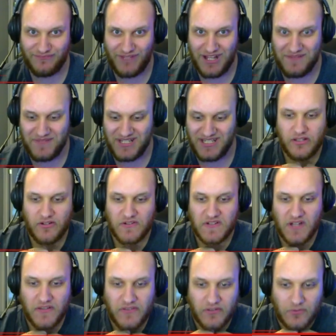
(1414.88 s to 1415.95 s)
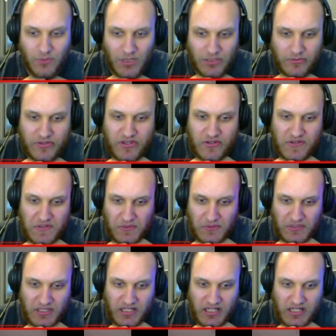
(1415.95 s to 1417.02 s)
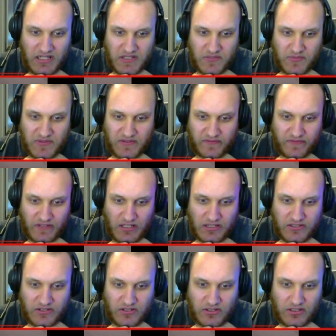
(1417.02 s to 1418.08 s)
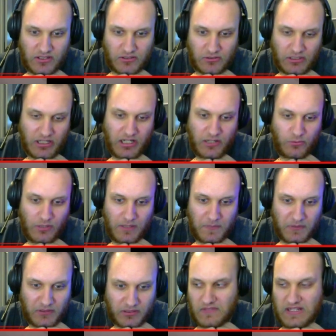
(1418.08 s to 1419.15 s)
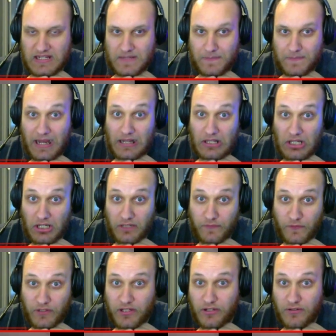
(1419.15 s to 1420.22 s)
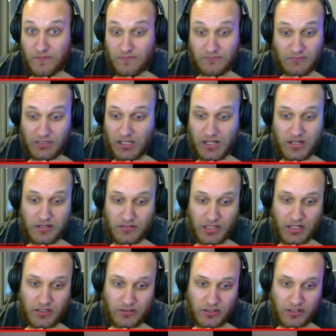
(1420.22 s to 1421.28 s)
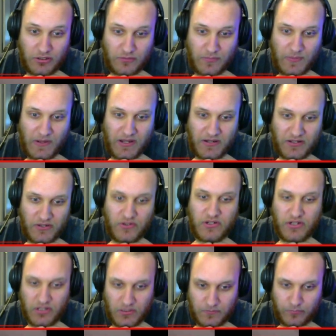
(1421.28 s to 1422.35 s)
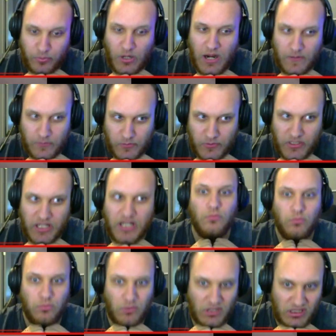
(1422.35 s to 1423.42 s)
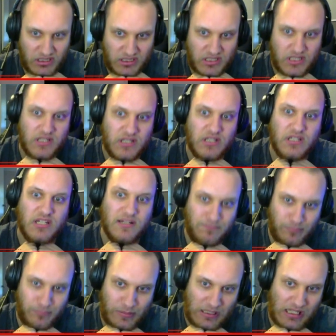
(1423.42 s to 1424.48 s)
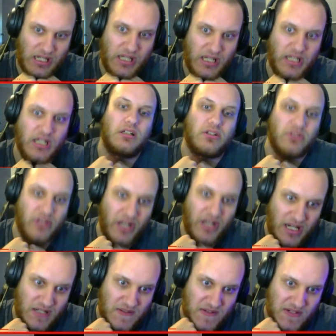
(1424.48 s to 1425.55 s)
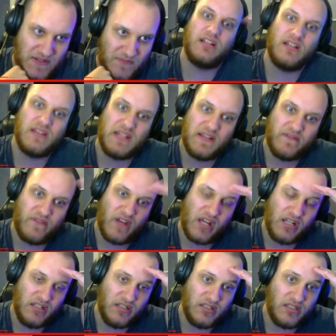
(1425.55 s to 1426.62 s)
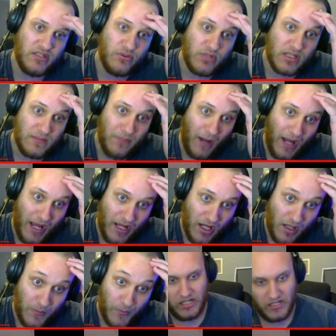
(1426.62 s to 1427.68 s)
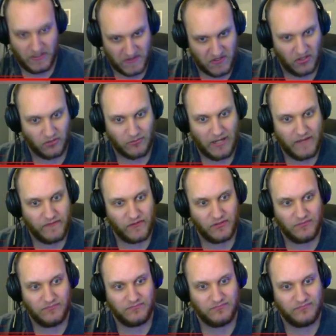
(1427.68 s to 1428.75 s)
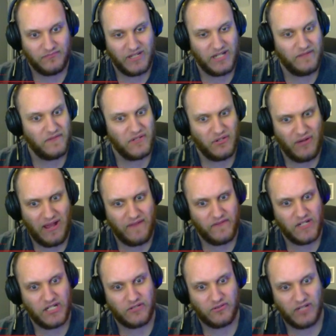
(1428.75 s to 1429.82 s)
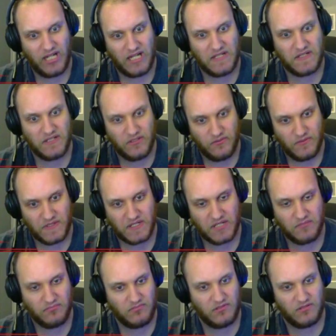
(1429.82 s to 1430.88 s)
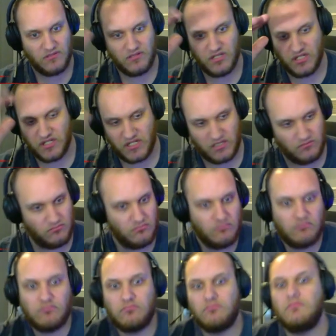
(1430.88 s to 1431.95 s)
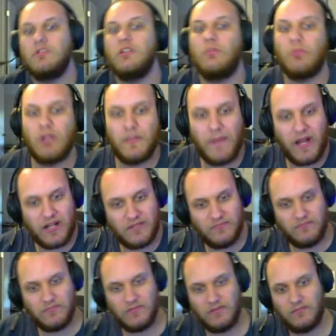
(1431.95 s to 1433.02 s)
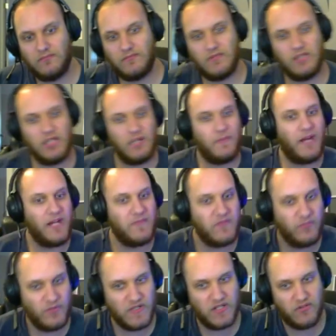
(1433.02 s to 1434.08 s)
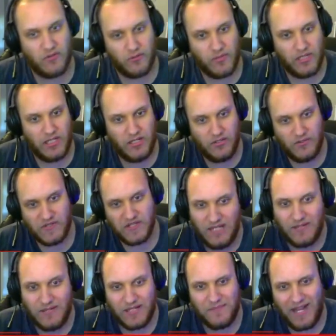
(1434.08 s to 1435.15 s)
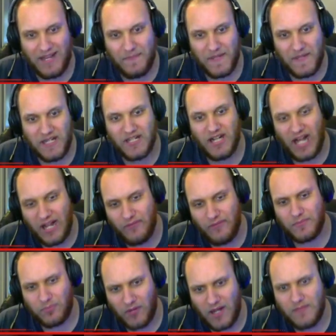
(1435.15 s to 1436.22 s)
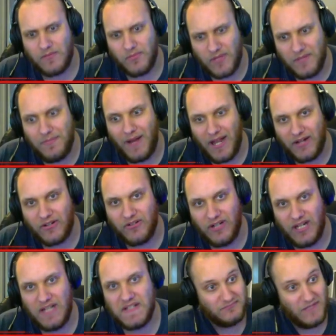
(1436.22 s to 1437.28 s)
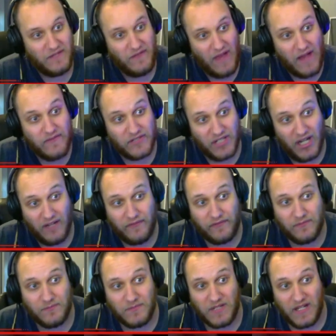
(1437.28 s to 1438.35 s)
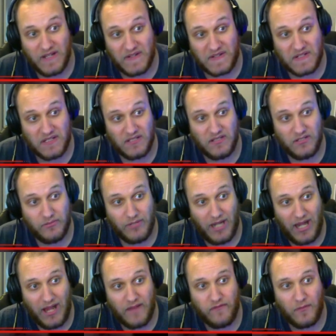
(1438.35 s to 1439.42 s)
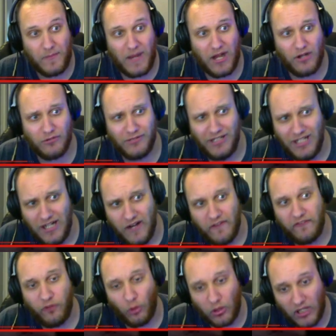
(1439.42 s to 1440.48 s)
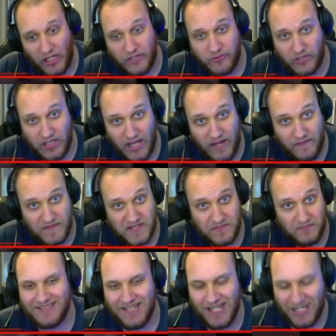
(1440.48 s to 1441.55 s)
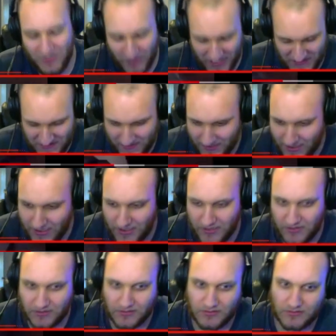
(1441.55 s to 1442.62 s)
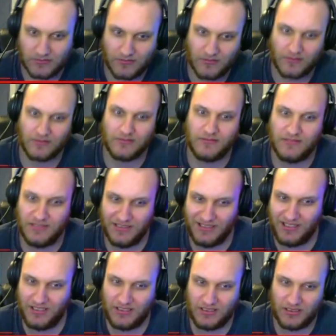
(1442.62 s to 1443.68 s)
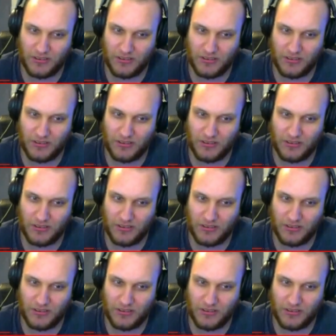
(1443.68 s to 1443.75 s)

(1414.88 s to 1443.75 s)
I mean, there's nothing wrong with using grenades with the Vector or any weapon. Is it bad luck for you? I don't know, but you should probably want to buy grenades in the event you can buy up an assault rifle. And if you don't have any grenades used, just don't worry about them. You buy up the ones you already used. And in my opinion, I would probably buy grenades if you have enough, because you would have about 400 left. Anyways, you're